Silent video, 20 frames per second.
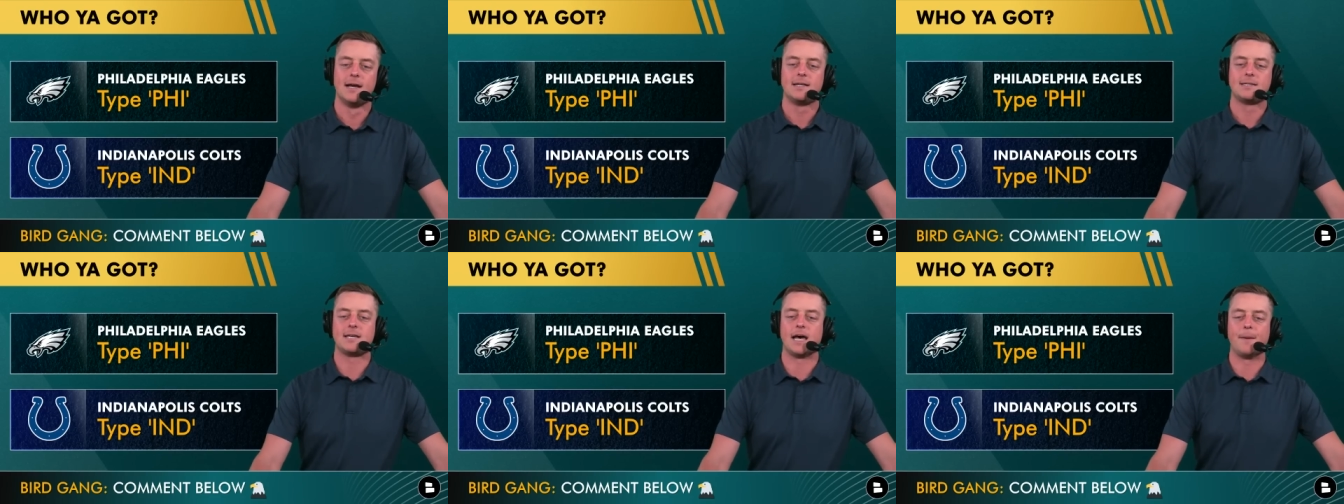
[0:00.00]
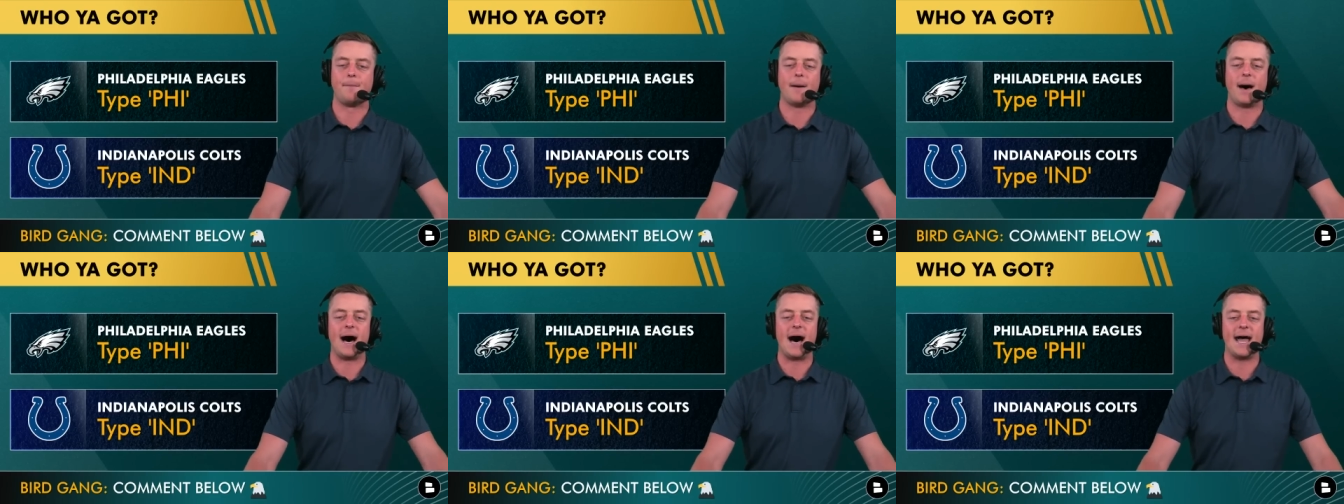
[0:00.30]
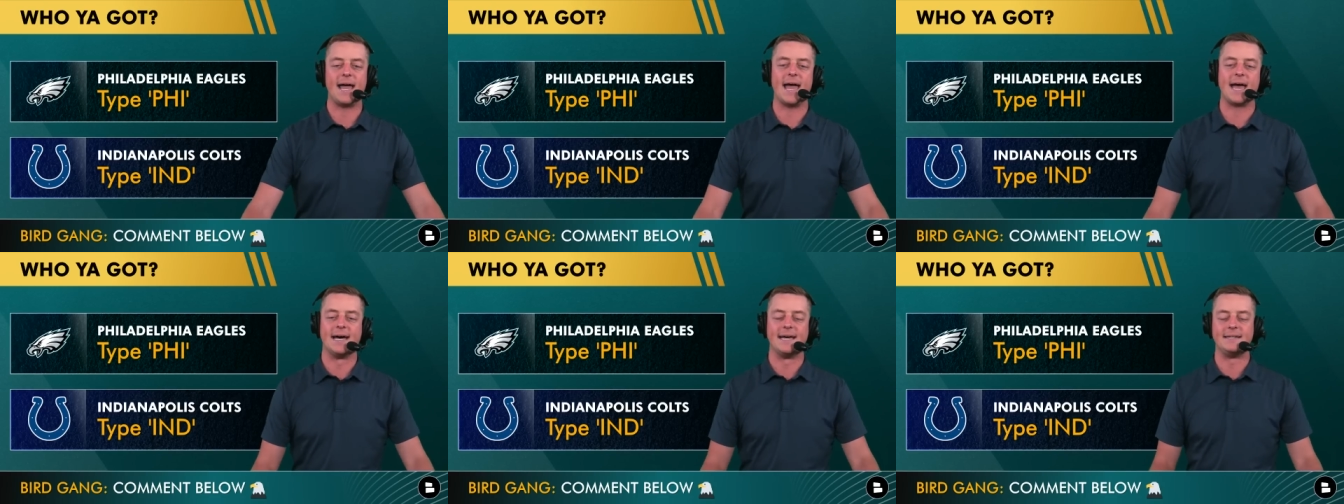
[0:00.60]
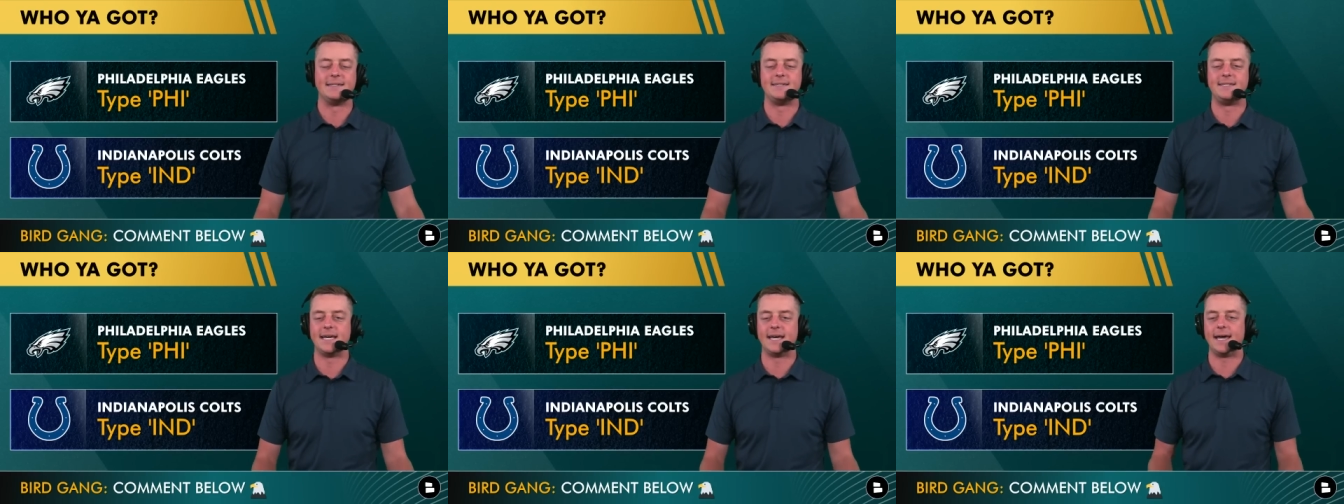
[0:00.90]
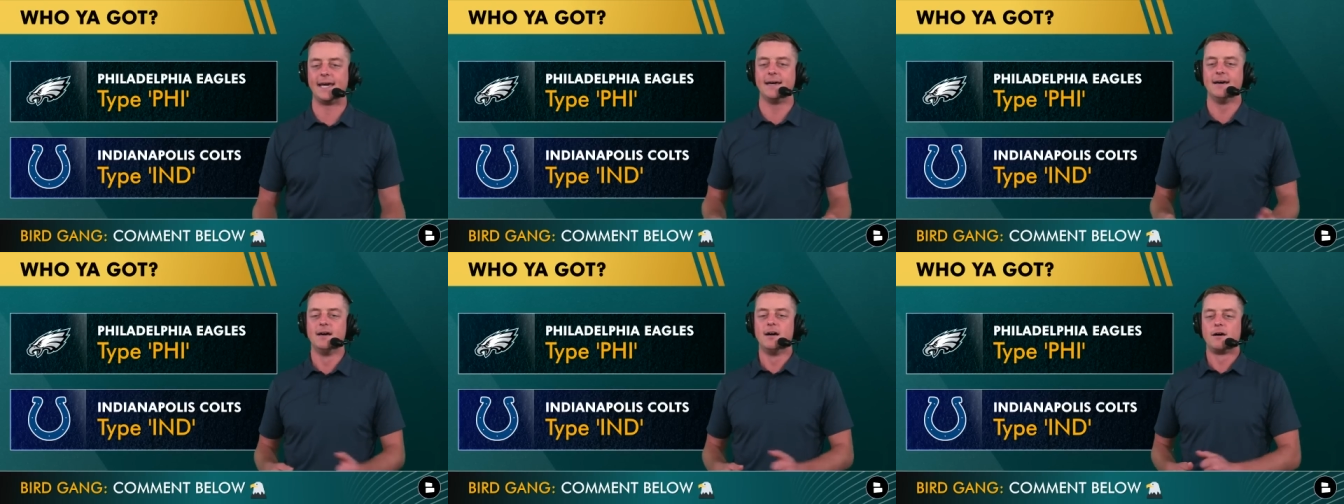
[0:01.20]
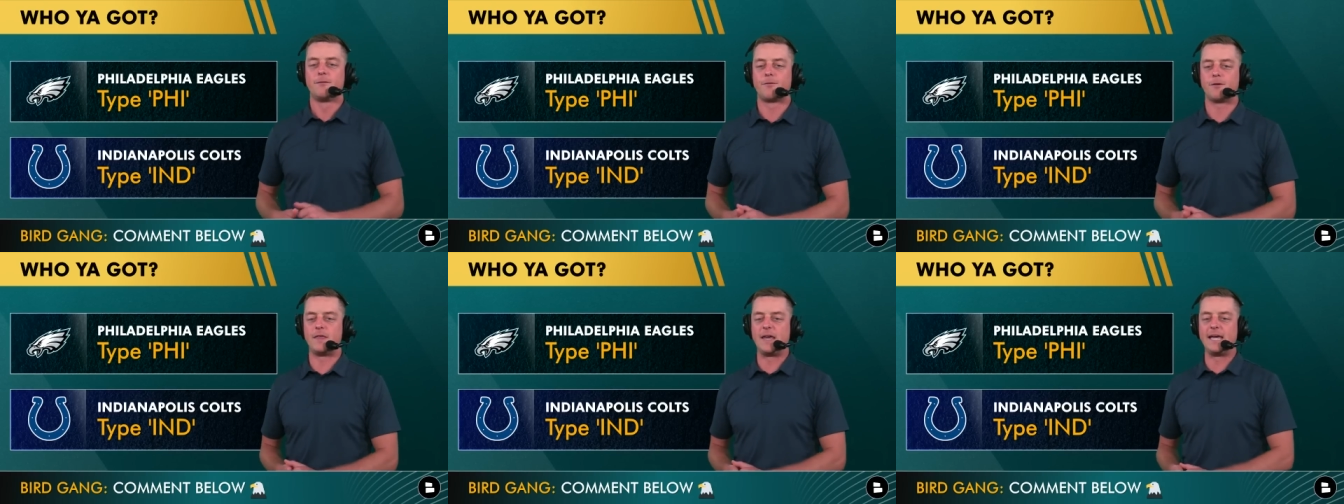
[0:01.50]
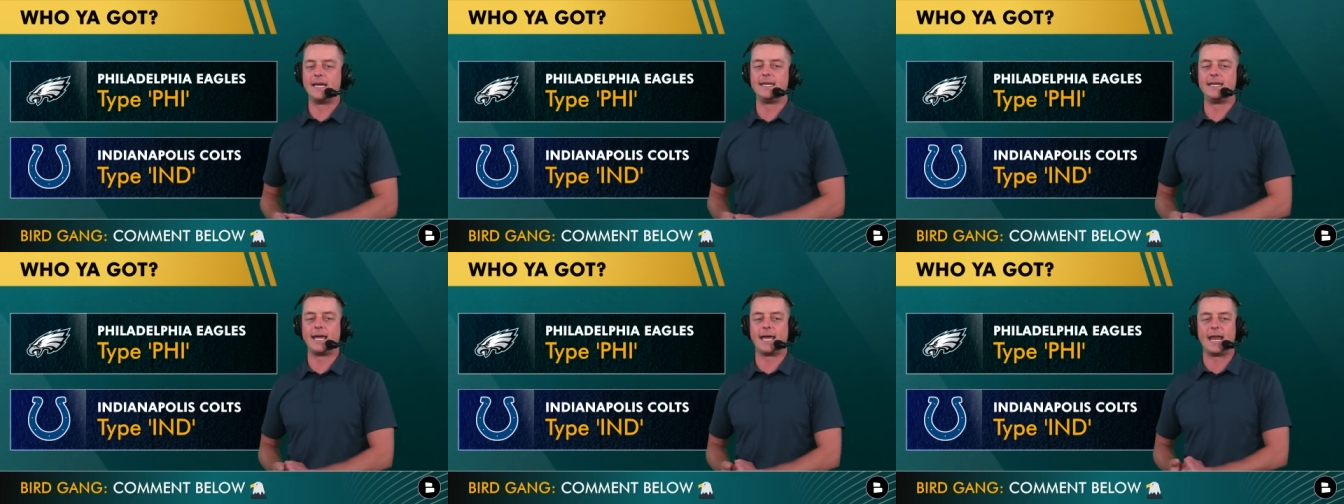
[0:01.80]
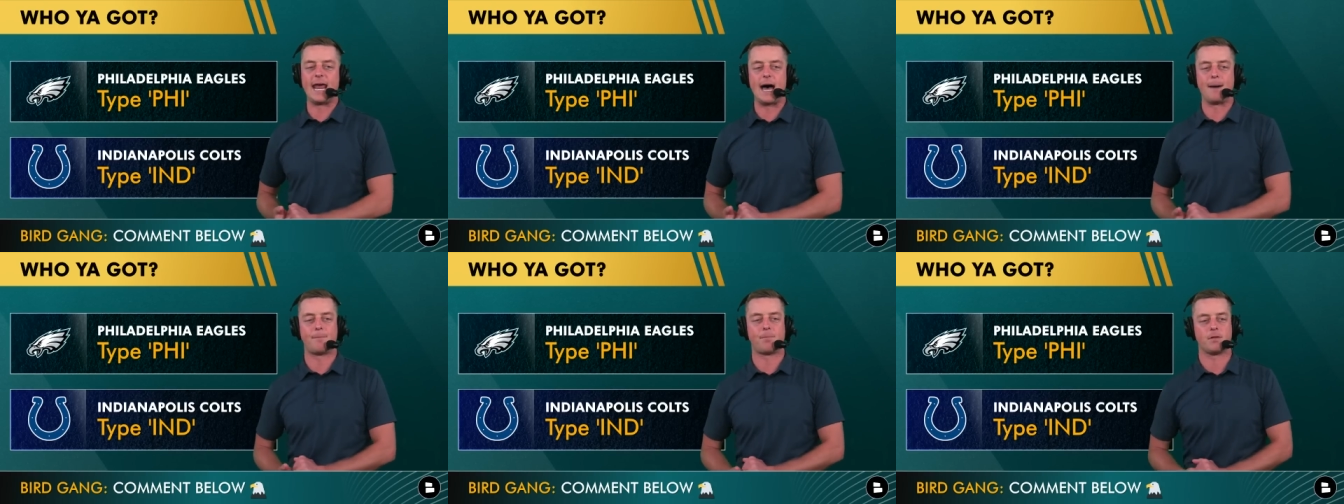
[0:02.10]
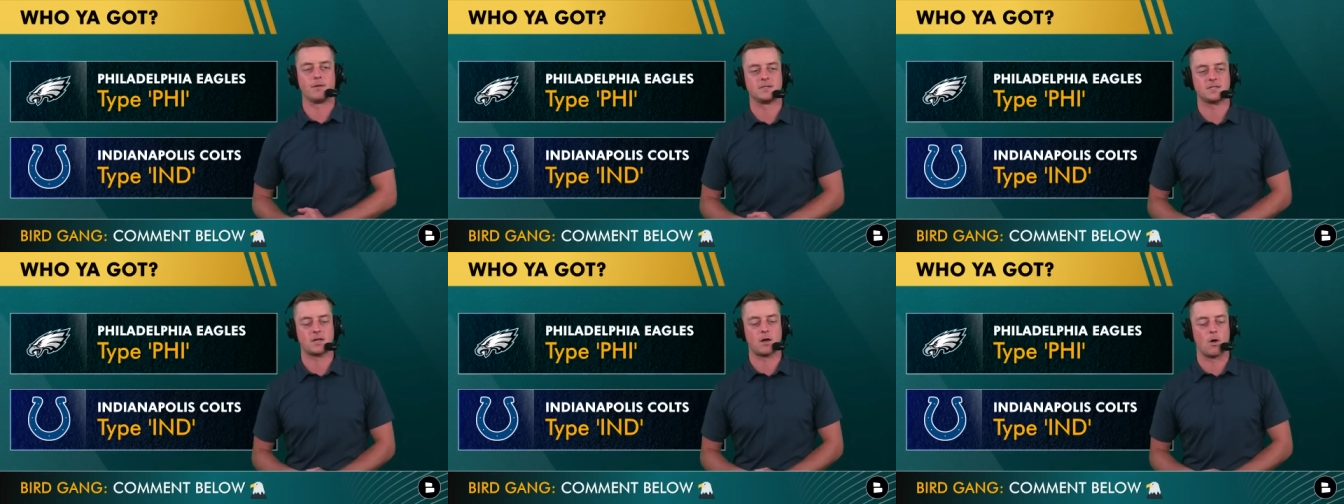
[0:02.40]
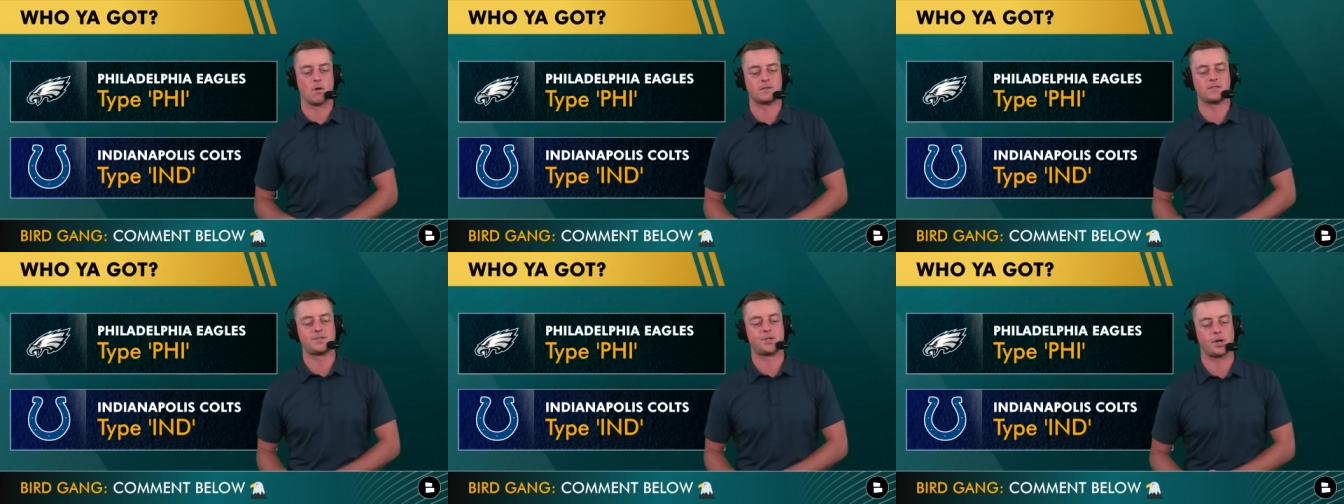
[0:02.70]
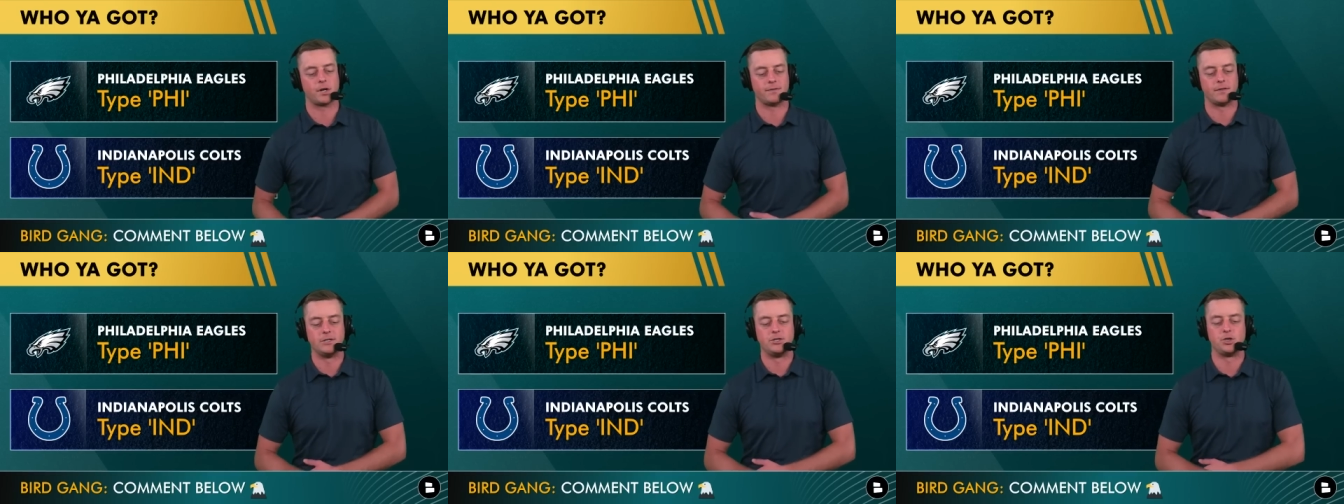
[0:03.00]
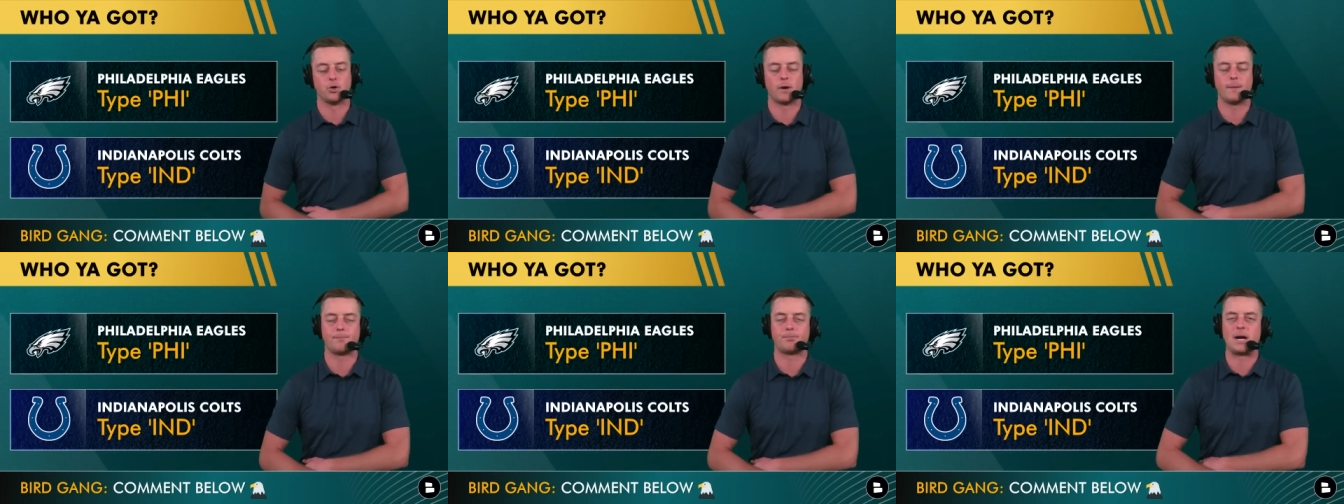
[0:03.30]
type IND for the Indianapolis Colts during the joint